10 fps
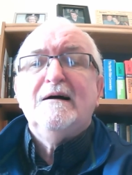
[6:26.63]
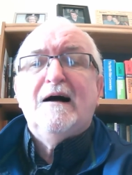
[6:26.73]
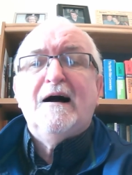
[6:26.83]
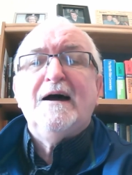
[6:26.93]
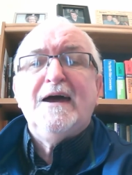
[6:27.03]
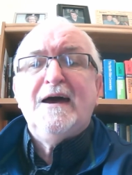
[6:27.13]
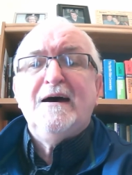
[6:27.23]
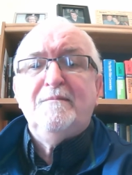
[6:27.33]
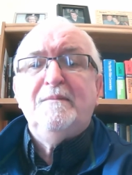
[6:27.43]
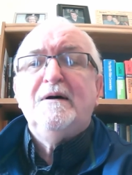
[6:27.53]
I
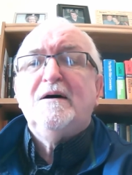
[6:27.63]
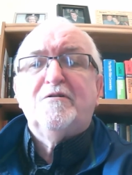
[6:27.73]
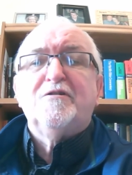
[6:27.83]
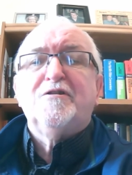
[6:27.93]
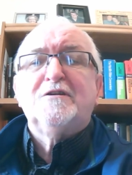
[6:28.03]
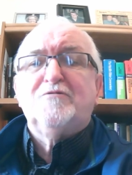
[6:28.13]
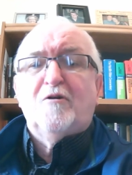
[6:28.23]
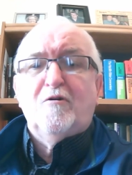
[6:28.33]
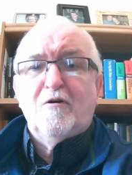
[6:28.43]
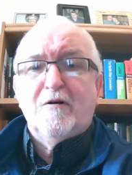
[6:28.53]
am the
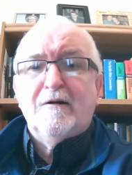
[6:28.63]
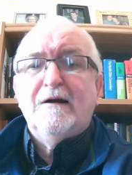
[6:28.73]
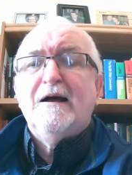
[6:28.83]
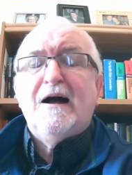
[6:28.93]
door.